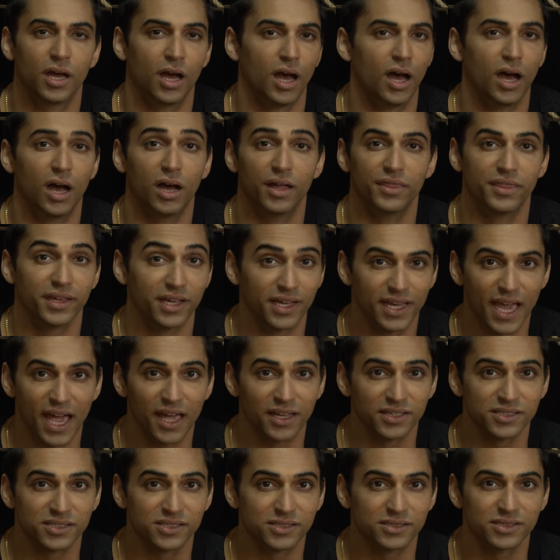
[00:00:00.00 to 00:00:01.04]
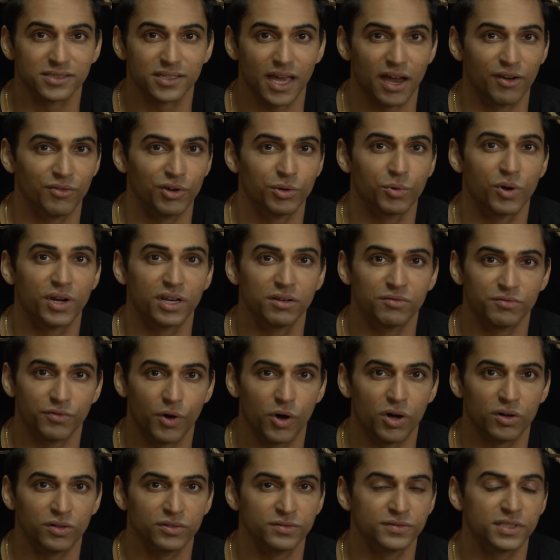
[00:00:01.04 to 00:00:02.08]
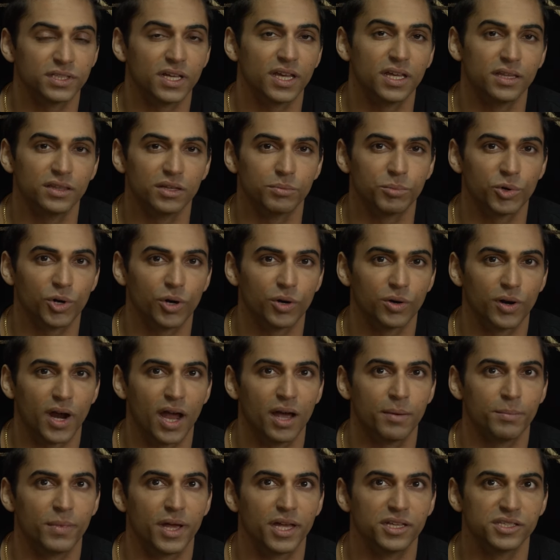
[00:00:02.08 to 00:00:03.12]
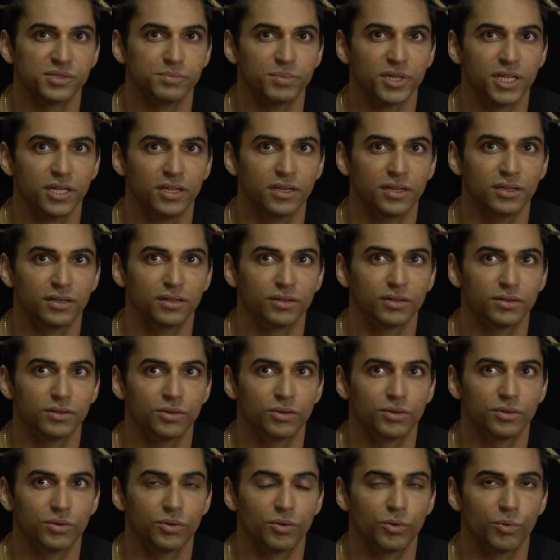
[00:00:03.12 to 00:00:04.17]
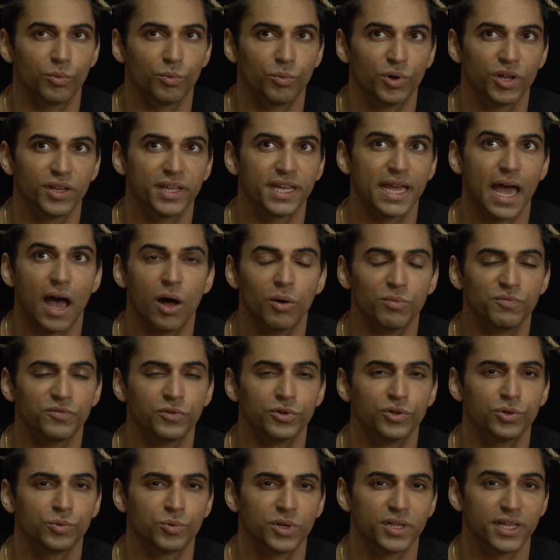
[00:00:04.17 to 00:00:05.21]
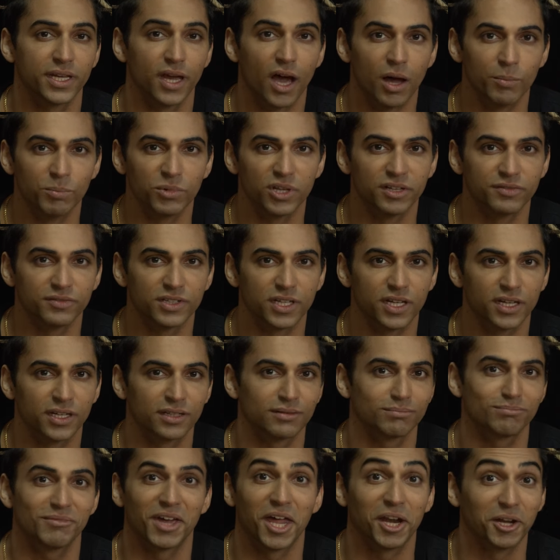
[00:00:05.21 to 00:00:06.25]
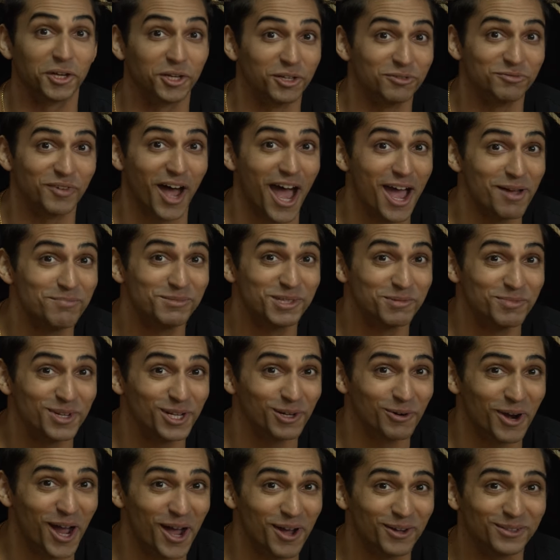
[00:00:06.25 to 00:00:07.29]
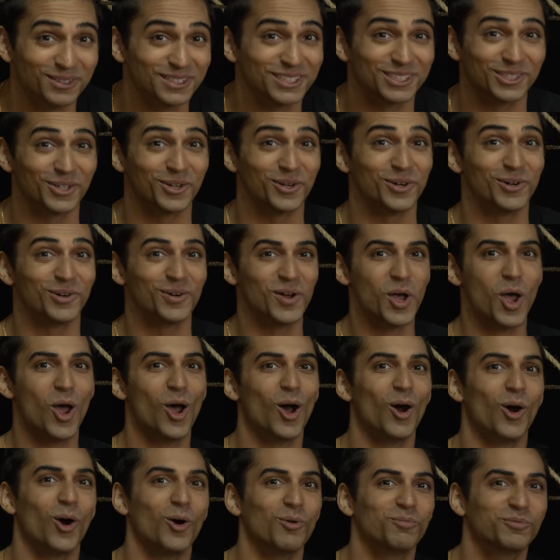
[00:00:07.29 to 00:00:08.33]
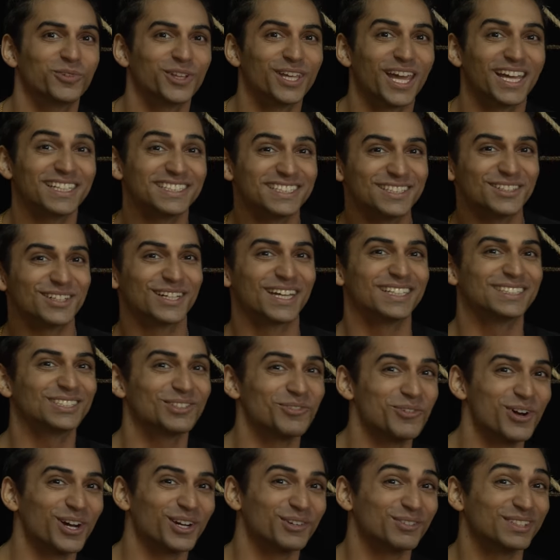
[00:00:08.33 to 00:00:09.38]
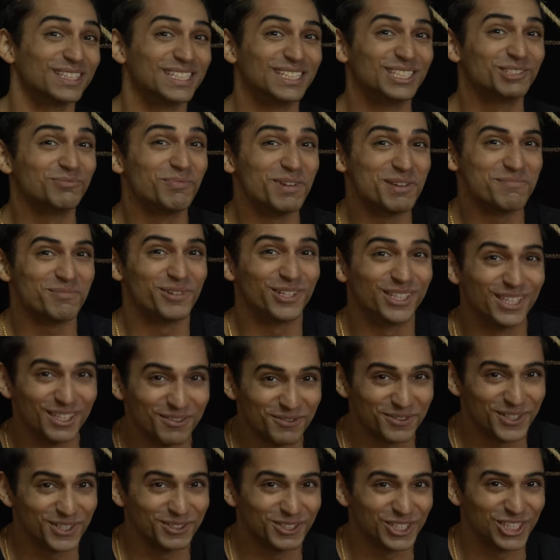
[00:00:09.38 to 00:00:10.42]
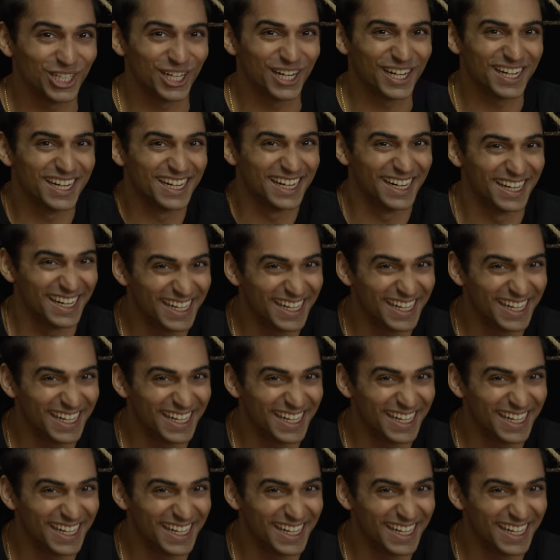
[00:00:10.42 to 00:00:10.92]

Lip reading: The guests, everyone involved in the program has been really helpful, really uplifting, and a good vibe to be around. So hopefully I still get to work with these people in the future.